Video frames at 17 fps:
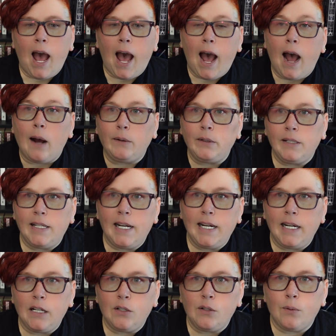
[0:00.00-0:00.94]
How do
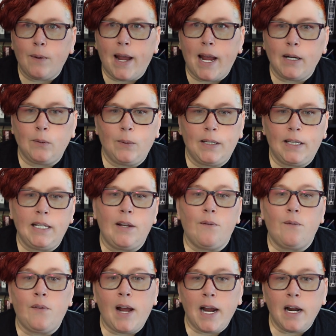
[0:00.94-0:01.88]
they interact with the
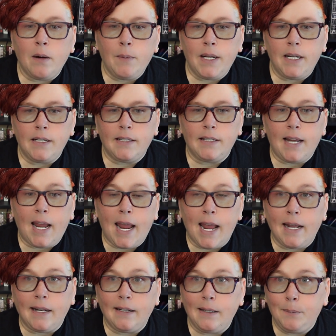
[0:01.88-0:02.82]
environments
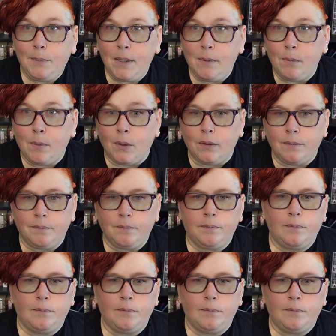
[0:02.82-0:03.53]
and the people?